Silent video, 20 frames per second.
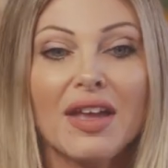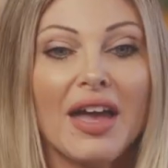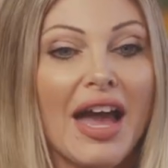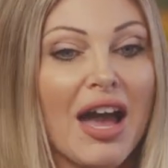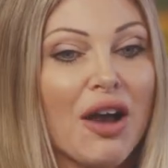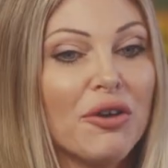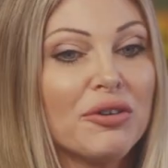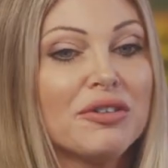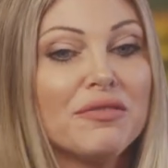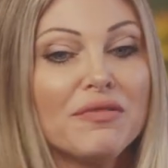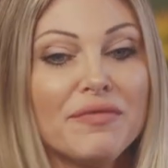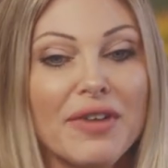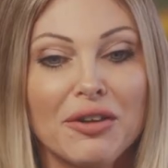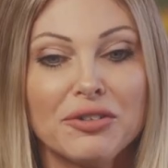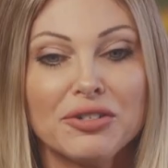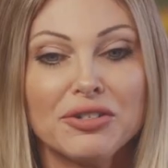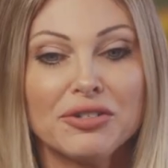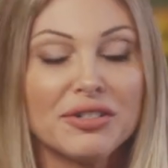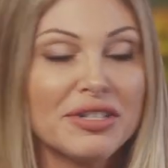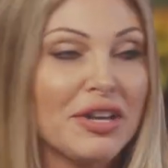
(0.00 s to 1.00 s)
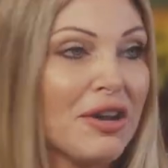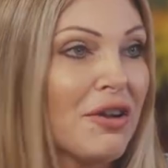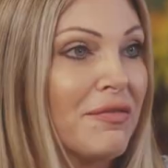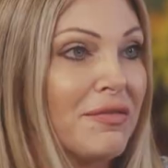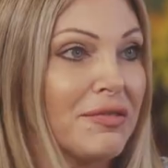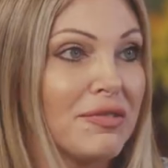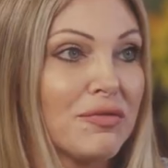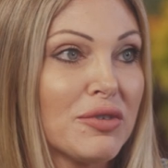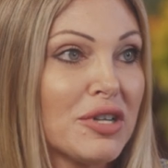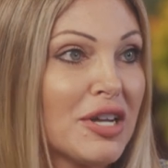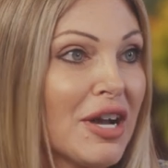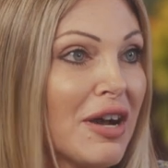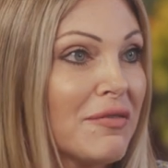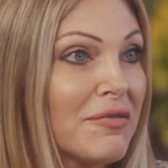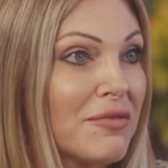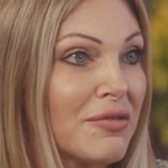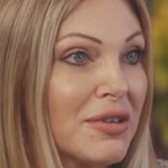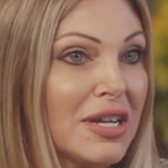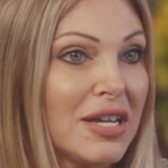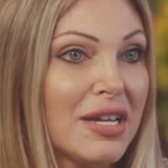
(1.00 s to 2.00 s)
how you found yourself in
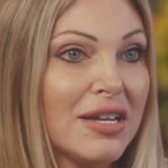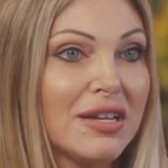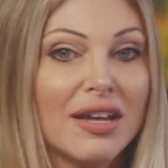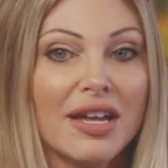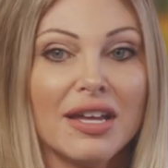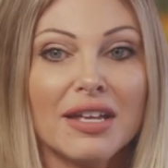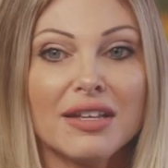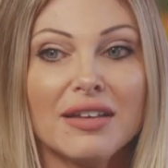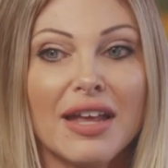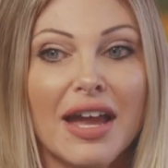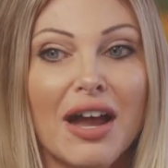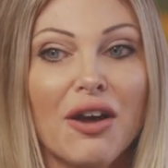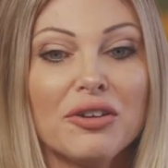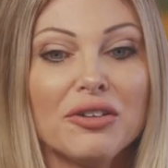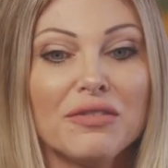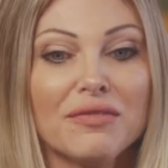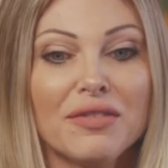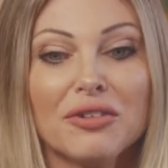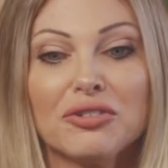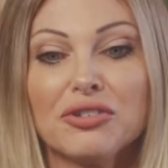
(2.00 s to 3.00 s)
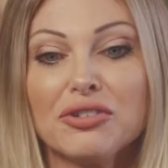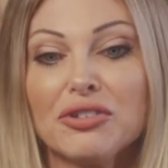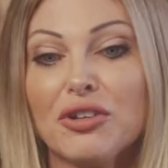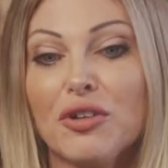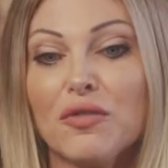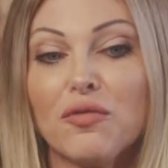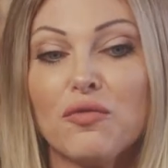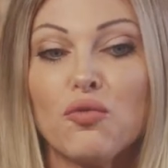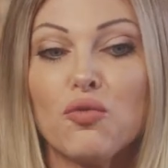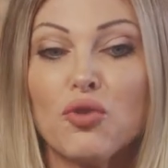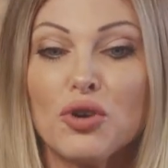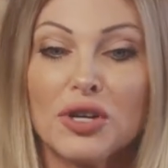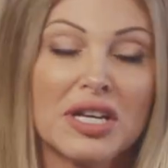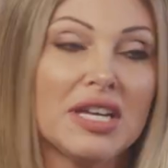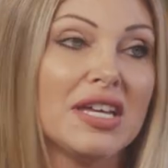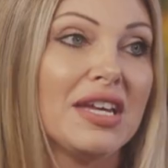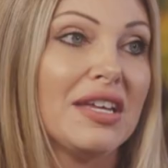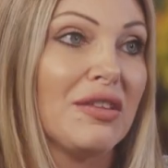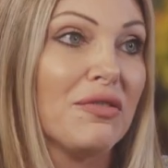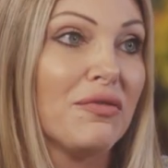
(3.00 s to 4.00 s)
recovery, and how you found yourself
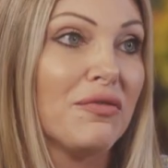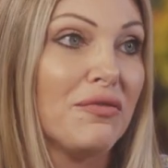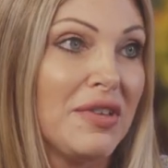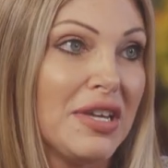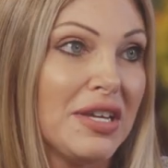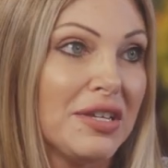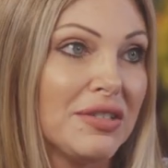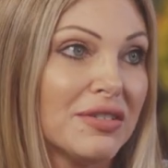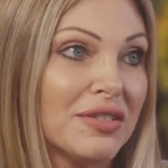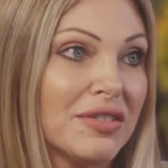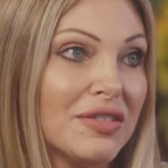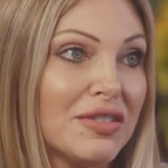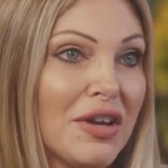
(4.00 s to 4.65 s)
working in the field.